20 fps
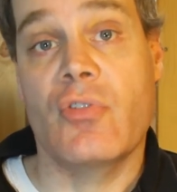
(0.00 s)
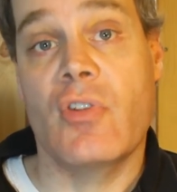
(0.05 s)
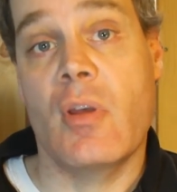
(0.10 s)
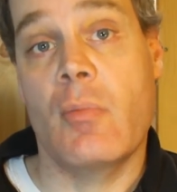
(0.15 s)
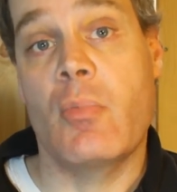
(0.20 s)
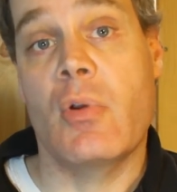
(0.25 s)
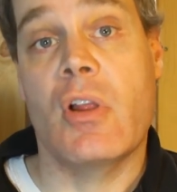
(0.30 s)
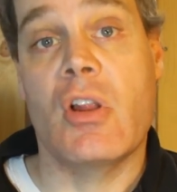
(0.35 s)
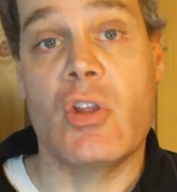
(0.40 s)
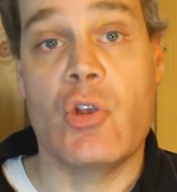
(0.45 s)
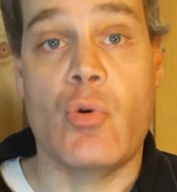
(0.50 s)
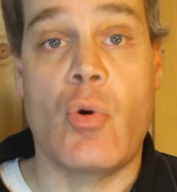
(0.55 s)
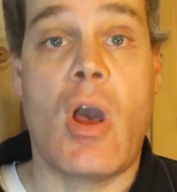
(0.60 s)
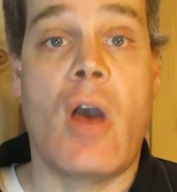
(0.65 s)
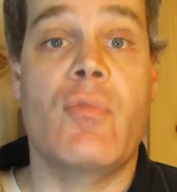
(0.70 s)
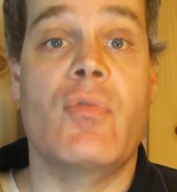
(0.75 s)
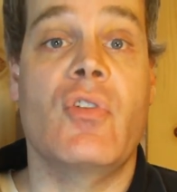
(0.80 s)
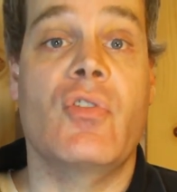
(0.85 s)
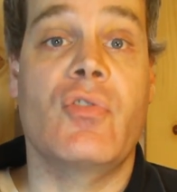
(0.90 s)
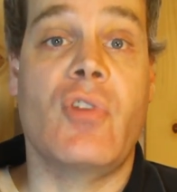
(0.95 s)
Typically, you
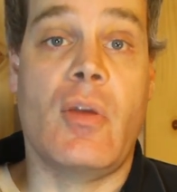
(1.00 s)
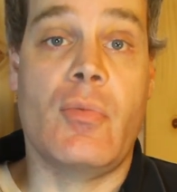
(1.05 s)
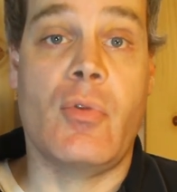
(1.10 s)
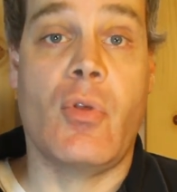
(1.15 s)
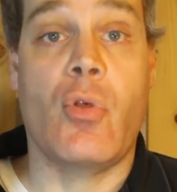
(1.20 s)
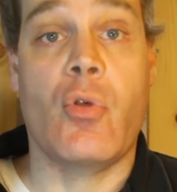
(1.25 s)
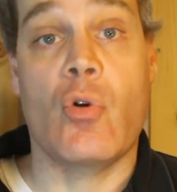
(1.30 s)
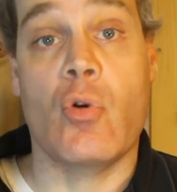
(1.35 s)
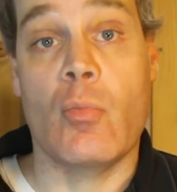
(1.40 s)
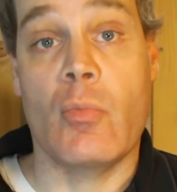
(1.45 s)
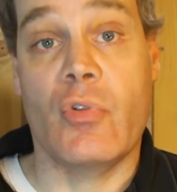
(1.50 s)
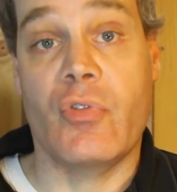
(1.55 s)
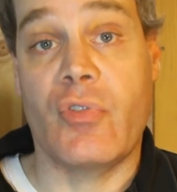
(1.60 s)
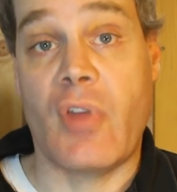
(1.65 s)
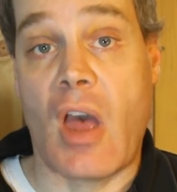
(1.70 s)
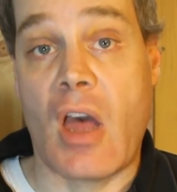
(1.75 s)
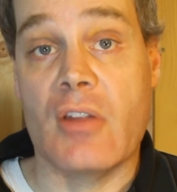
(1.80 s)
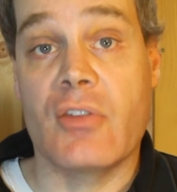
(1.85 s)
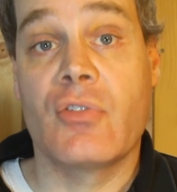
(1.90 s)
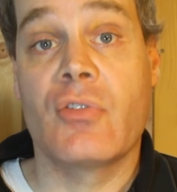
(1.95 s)
have to set the
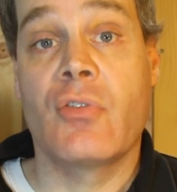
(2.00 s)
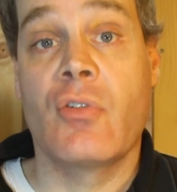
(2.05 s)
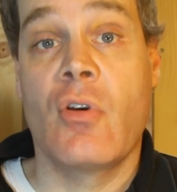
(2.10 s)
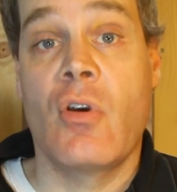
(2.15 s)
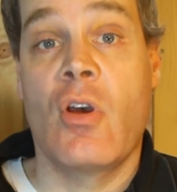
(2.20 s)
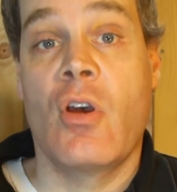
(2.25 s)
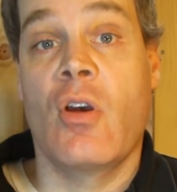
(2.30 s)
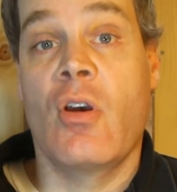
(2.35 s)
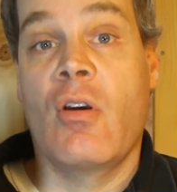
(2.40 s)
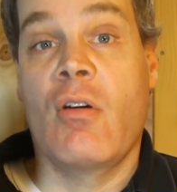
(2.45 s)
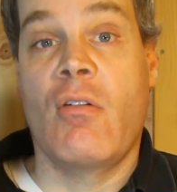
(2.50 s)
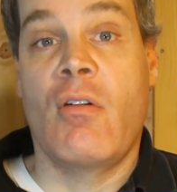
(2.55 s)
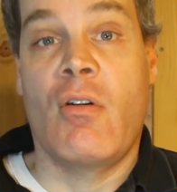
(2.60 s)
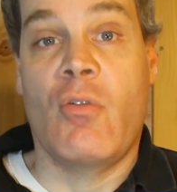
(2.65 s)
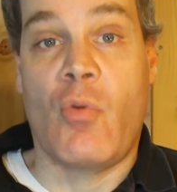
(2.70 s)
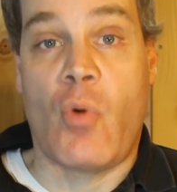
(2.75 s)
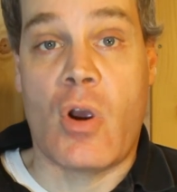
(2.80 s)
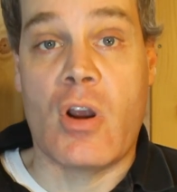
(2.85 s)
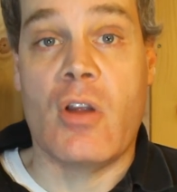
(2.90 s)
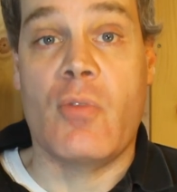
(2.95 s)
thermostats
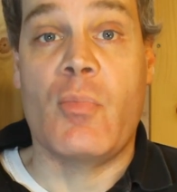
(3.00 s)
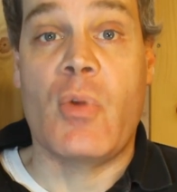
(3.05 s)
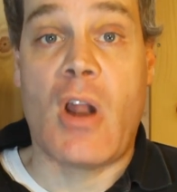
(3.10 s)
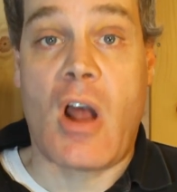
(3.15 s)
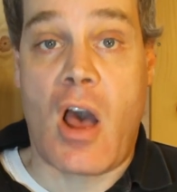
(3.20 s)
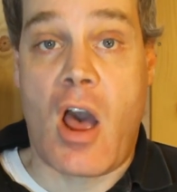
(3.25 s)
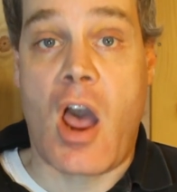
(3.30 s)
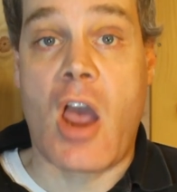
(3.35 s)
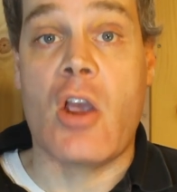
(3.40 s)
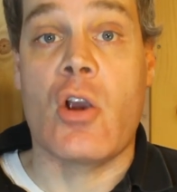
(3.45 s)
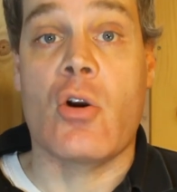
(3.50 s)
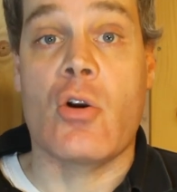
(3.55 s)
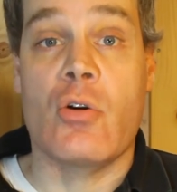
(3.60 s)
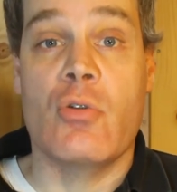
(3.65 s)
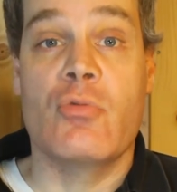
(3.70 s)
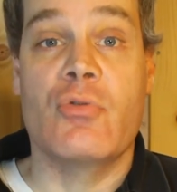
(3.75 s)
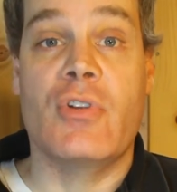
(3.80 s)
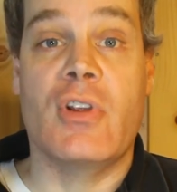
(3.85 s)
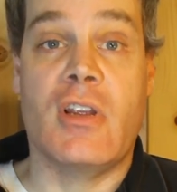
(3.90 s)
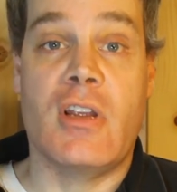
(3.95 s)
quite a bit
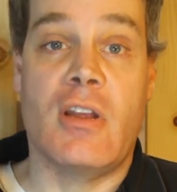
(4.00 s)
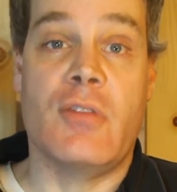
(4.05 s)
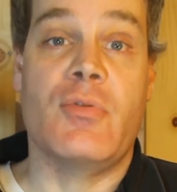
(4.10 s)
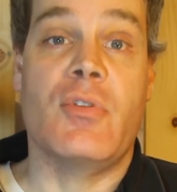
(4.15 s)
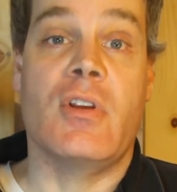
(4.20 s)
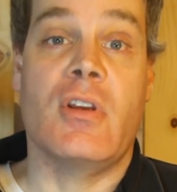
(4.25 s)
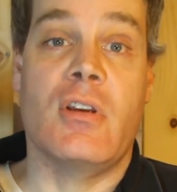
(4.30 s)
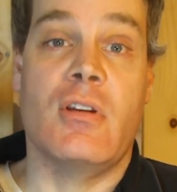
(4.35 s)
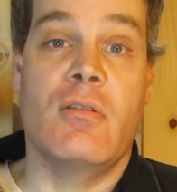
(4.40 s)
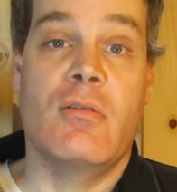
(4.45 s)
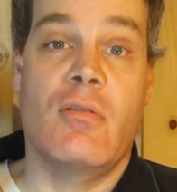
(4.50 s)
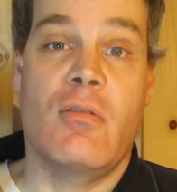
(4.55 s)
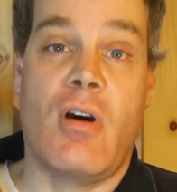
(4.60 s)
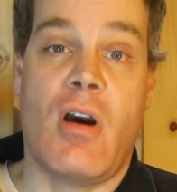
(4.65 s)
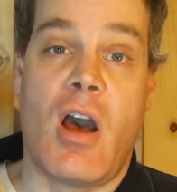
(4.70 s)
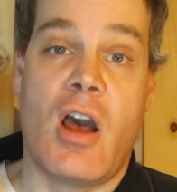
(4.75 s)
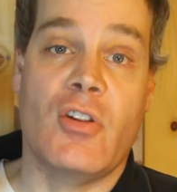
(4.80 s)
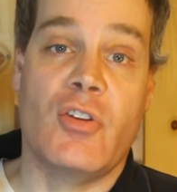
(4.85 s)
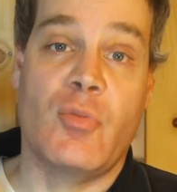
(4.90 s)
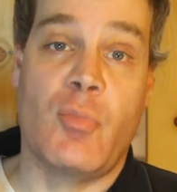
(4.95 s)
higher to get the
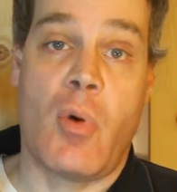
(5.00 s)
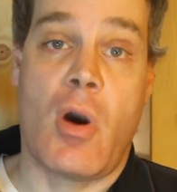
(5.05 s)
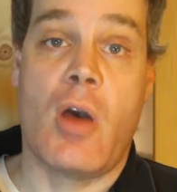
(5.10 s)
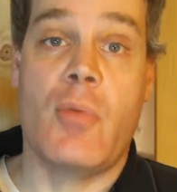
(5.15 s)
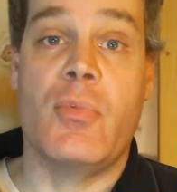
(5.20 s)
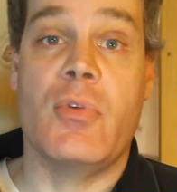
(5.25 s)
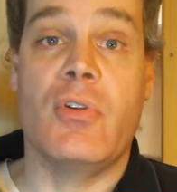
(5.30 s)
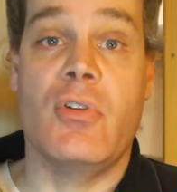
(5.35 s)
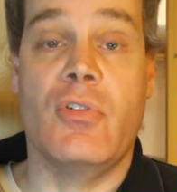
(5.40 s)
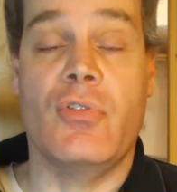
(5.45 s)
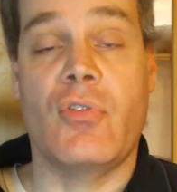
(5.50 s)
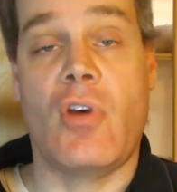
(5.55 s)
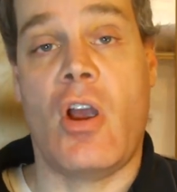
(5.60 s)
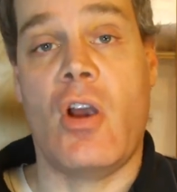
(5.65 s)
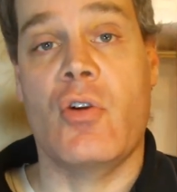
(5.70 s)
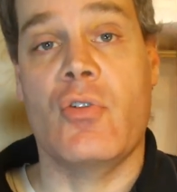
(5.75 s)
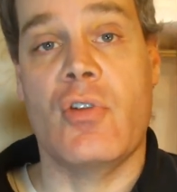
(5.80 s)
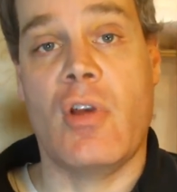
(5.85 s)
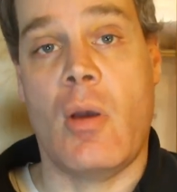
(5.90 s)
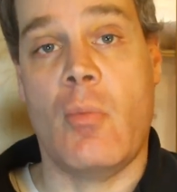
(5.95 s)
hotspot the
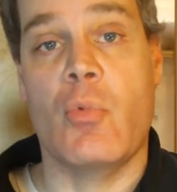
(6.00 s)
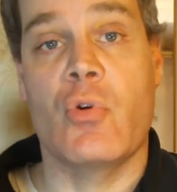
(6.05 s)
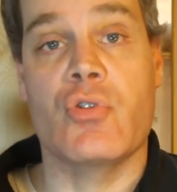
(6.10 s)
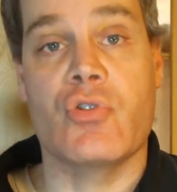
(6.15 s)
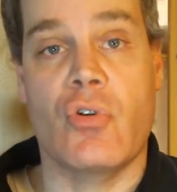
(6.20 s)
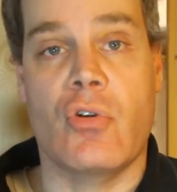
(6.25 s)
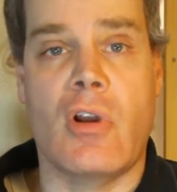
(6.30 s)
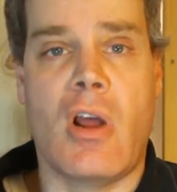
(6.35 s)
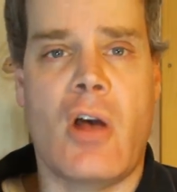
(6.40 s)
desired temperature.